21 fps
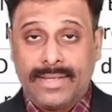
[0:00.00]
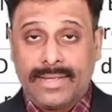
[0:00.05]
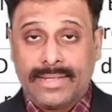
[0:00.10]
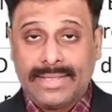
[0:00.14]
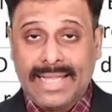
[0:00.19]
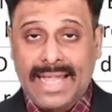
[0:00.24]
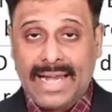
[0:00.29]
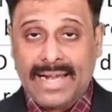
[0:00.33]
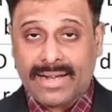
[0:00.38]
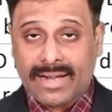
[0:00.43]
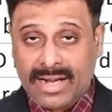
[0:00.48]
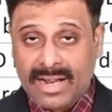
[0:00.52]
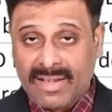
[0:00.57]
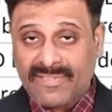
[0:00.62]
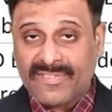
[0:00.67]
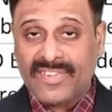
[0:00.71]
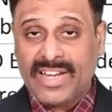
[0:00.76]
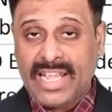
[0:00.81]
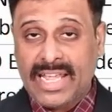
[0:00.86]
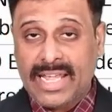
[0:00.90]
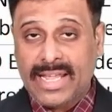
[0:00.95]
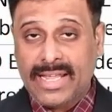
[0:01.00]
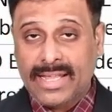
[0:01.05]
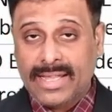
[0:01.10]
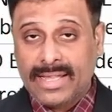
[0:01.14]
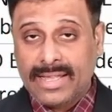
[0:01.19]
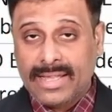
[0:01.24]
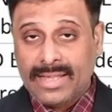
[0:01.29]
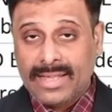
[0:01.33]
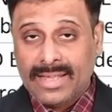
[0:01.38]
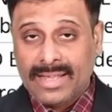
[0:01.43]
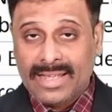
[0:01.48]
that roughly
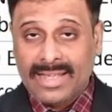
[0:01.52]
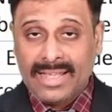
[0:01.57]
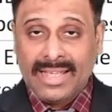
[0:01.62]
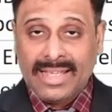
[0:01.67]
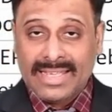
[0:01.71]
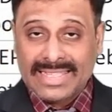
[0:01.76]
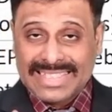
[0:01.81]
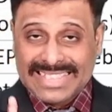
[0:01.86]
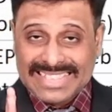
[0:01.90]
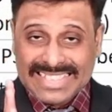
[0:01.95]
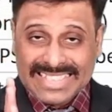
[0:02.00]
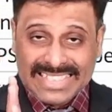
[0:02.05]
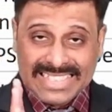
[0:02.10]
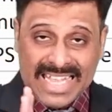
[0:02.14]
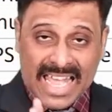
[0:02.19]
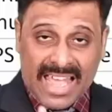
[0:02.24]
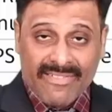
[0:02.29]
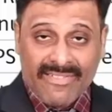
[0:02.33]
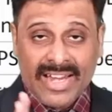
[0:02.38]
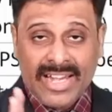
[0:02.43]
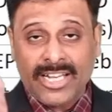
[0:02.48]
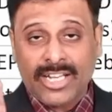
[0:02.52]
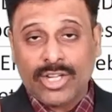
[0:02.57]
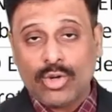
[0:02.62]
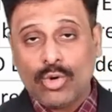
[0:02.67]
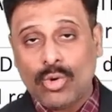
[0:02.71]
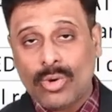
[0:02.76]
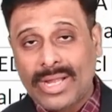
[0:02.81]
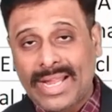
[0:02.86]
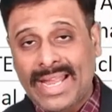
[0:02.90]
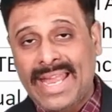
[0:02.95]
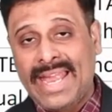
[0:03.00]
7
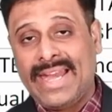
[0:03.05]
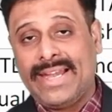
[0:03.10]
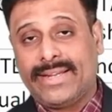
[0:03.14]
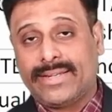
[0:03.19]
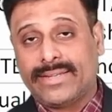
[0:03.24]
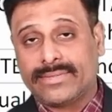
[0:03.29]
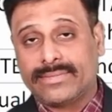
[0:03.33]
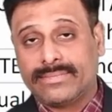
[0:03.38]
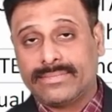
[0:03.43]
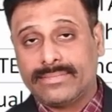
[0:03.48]
to 8,